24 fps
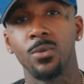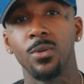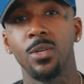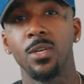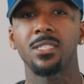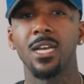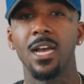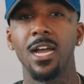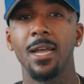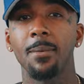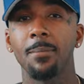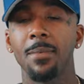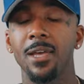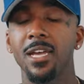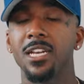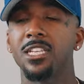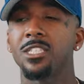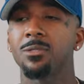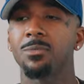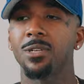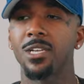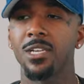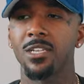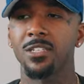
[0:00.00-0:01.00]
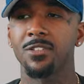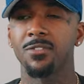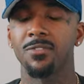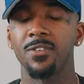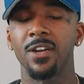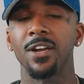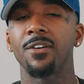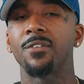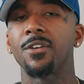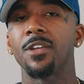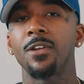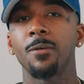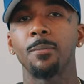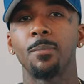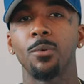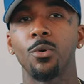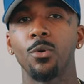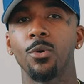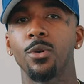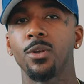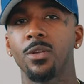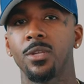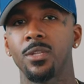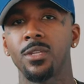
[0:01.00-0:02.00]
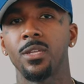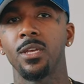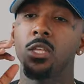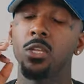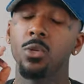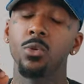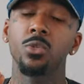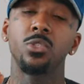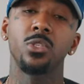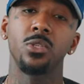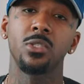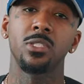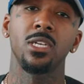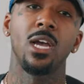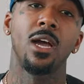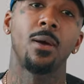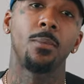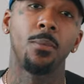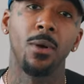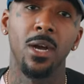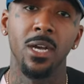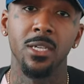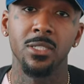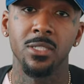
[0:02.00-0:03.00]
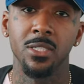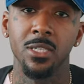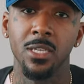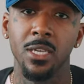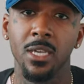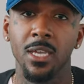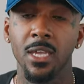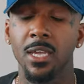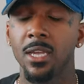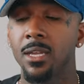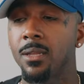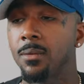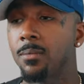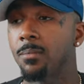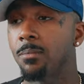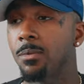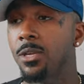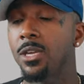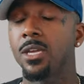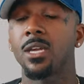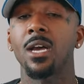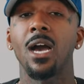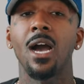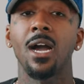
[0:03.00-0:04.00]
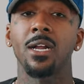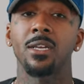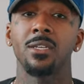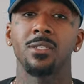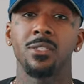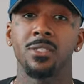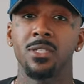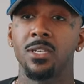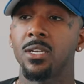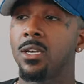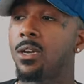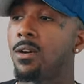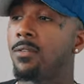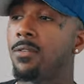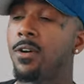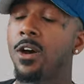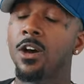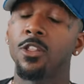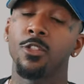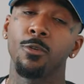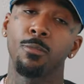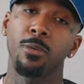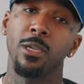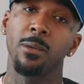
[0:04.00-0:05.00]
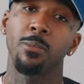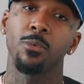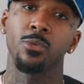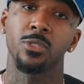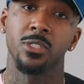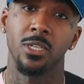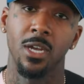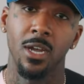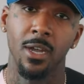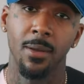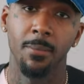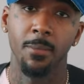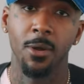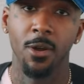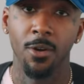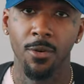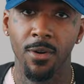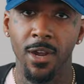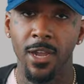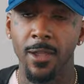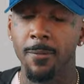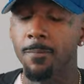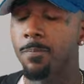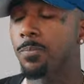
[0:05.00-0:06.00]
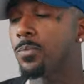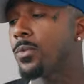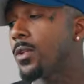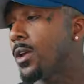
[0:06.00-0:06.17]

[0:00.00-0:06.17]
Time management is very important. Use your time wisely and be cognizant of other people's time, all right?